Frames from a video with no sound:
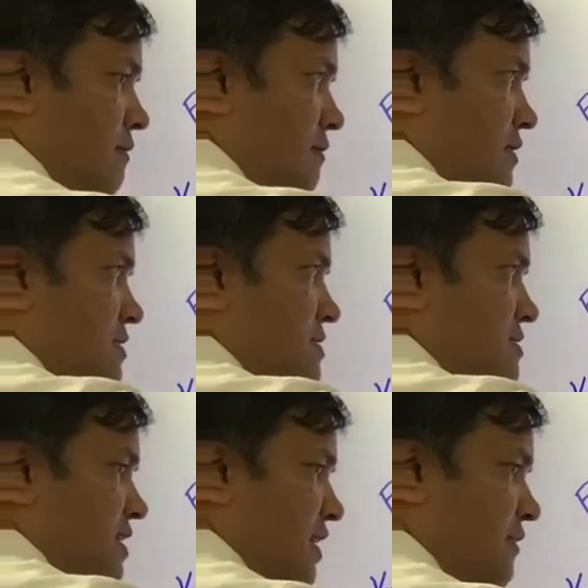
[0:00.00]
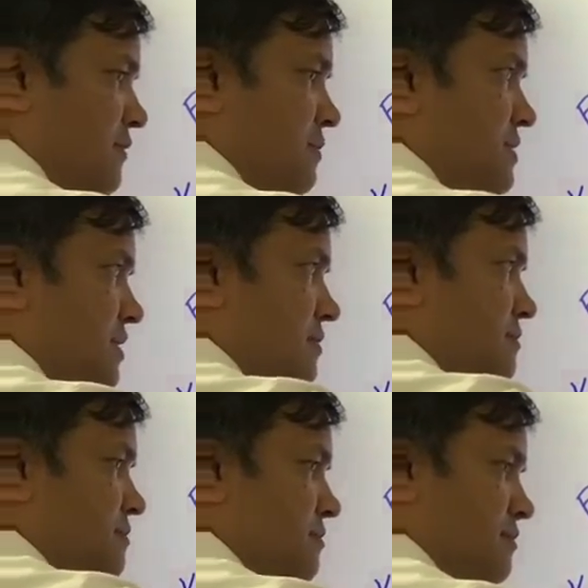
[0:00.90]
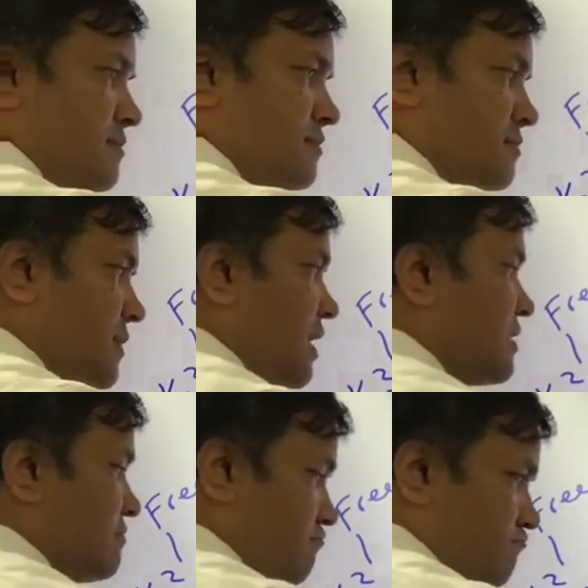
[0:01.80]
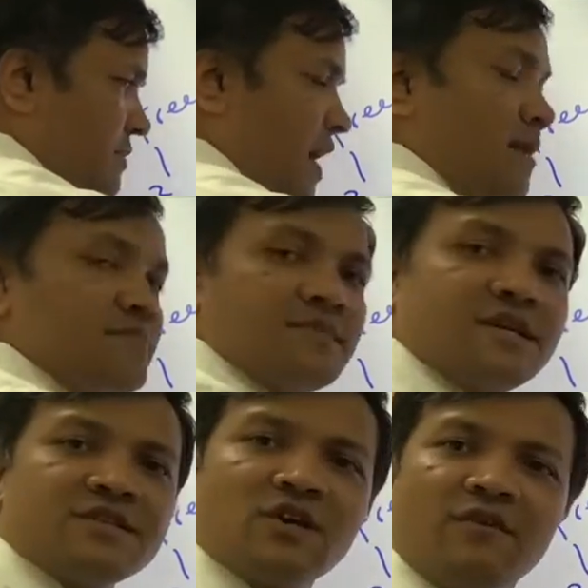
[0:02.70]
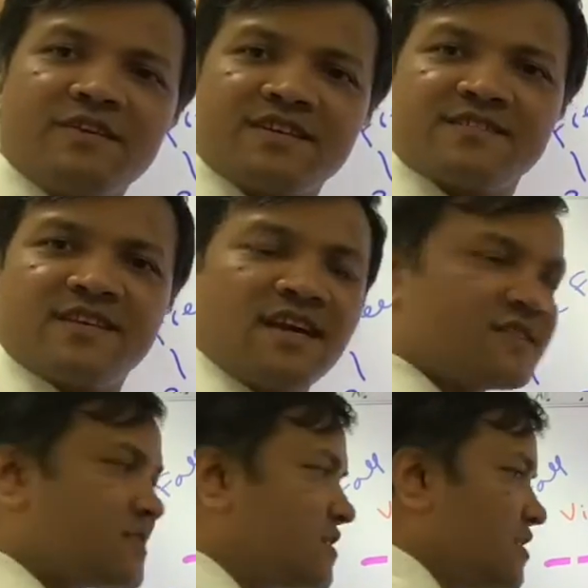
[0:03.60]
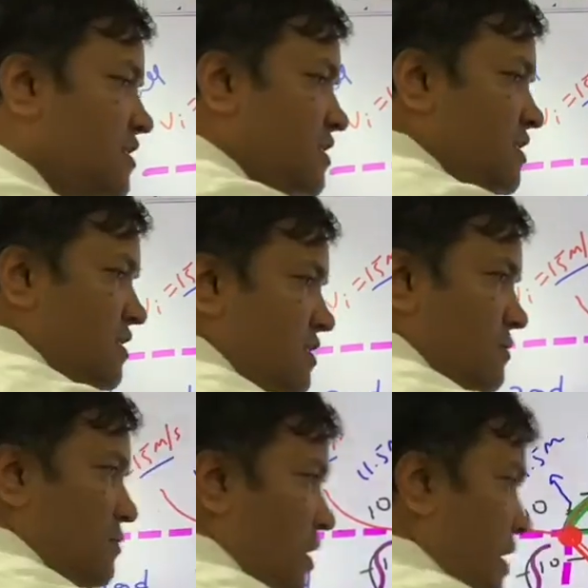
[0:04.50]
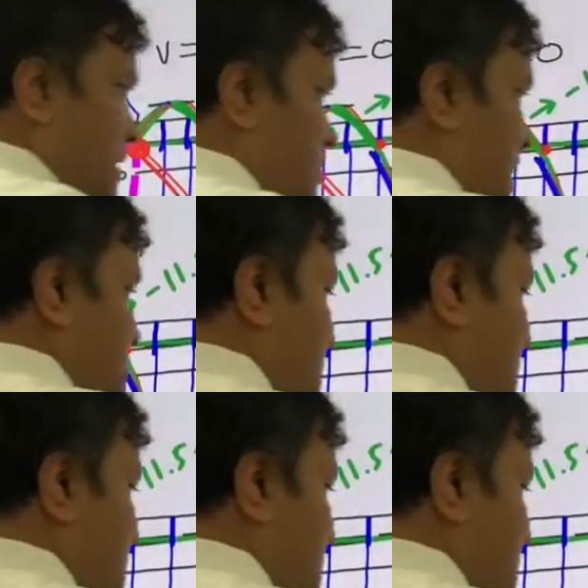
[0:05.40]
this is negative 50 and yeah it is obvious that why it makes